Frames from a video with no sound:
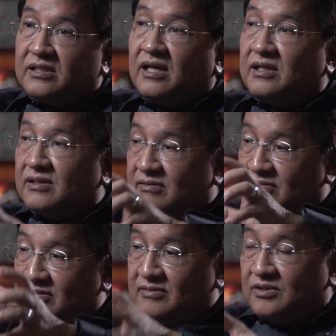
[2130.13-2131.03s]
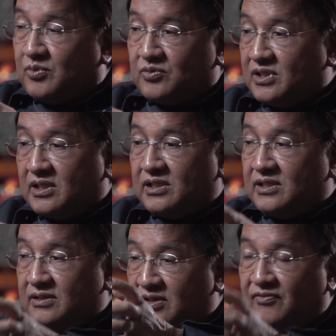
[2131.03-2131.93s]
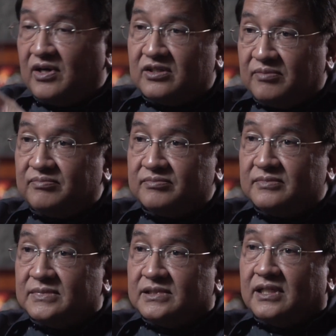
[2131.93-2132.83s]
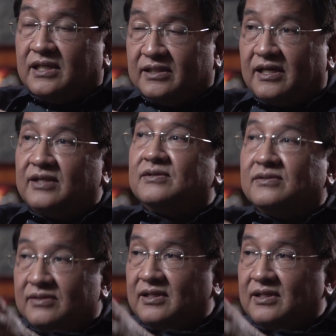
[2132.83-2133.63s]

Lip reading: can supposedly develop, and then